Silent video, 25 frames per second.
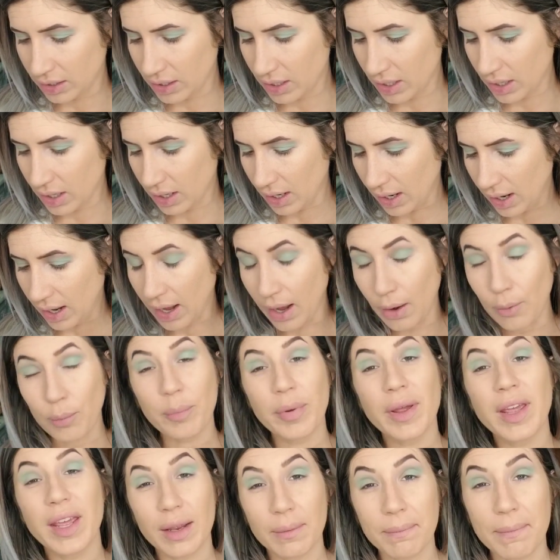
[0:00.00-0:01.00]
how
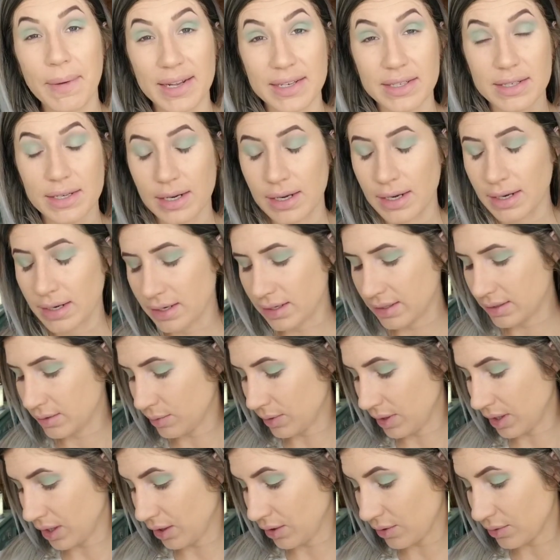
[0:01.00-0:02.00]
pigmented it is when
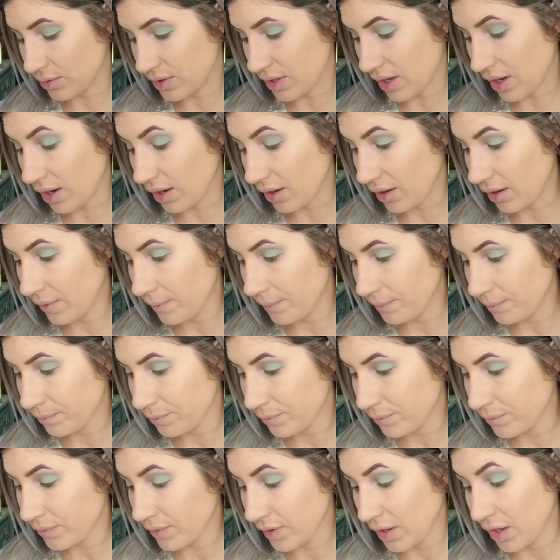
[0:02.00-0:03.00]
it goes on.
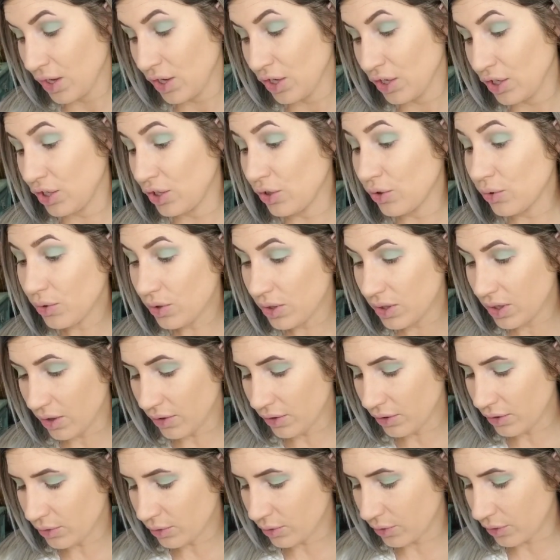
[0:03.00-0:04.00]
You know, another
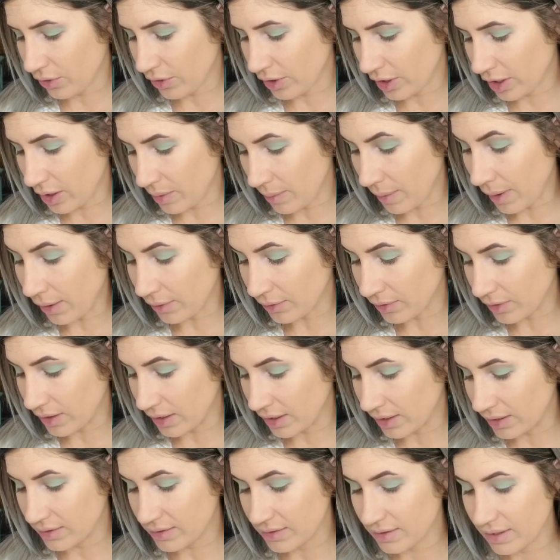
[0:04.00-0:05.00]
cool thing about
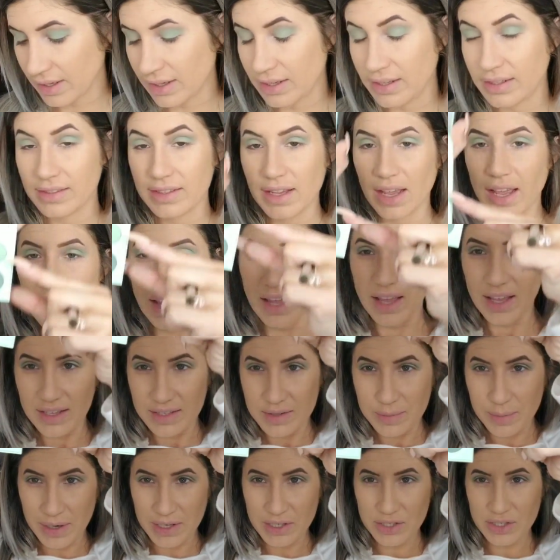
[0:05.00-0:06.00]
this is,
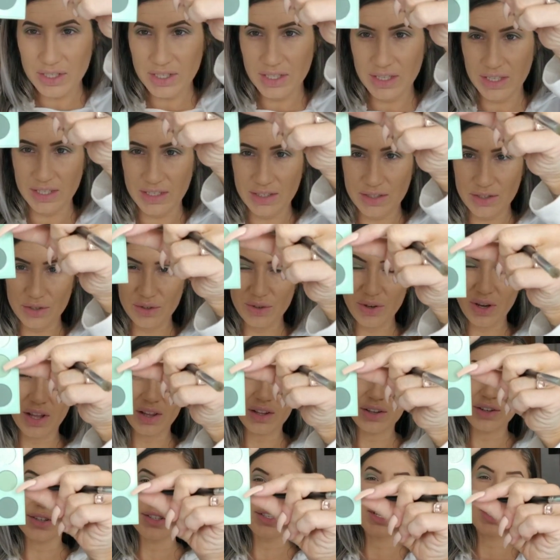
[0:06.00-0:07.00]
especially these two
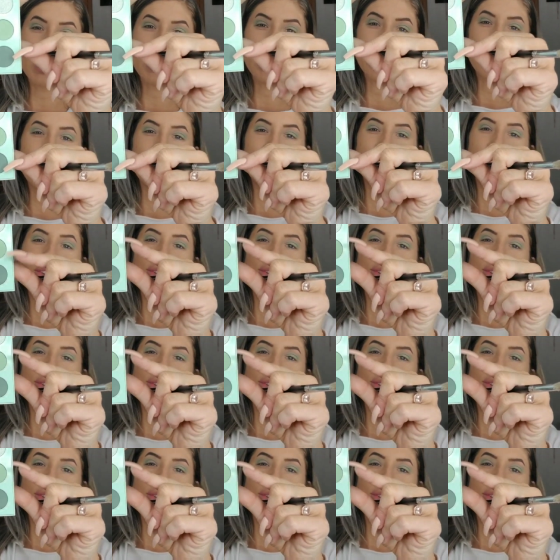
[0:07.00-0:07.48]
colors here, you